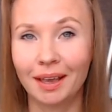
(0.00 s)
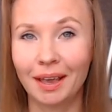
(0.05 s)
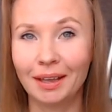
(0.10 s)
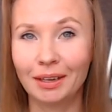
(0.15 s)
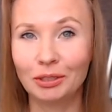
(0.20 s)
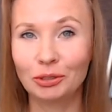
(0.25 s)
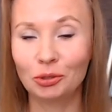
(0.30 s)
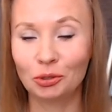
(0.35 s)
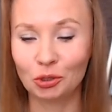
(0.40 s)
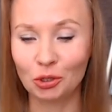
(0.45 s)

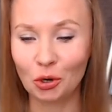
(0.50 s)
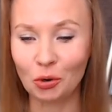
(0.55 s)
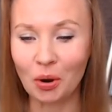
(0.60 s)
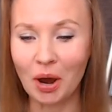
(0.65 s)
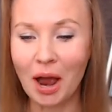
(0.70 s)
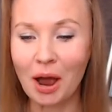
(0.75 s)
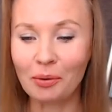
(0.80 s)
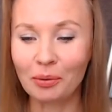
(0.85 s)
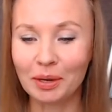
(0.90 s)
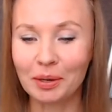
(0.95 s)
and to show
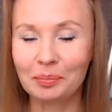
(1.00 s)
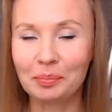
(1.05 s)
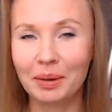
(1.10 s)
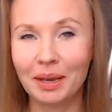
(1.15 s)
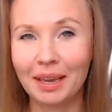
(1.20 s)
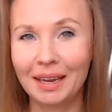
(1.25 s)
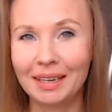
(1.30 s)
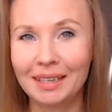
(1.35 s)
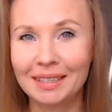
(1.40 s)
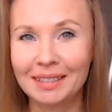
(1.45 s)
how i
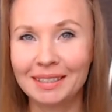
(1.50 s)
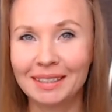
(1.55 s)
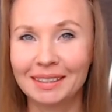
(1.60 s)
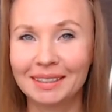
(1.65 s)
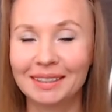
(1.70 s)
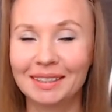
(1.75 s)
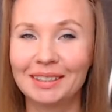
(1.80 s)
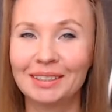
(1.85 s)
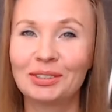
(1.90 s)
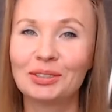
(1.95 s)
paint
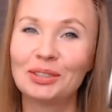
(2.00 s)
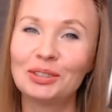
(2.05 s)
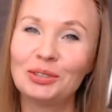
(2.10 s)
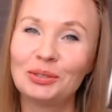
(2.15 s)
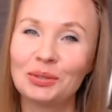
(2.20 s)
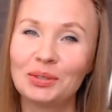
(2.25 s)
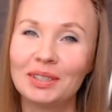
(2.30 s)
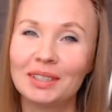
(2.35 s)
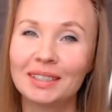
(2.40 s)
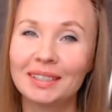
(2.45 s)
and
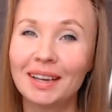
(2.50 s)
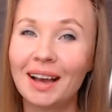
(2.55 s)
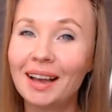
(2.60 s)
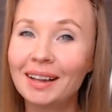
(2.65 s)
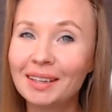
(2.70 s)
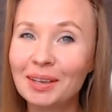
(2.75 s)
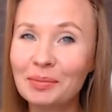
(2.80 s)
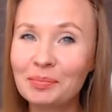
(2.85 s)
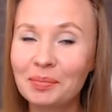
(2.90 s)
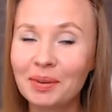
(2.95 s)
introduce the
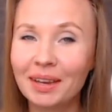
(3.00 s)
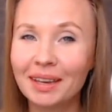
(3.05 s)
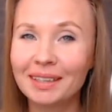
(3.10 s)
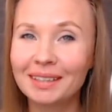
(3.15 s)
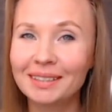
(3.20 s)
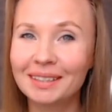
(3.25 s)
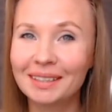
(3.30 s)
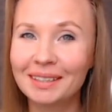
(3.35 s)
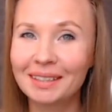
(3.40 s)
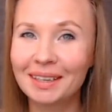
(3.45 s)
style i'm
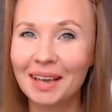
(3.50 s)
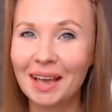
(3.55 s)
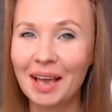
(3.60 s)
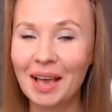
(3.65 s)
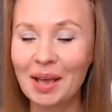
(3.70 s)
painting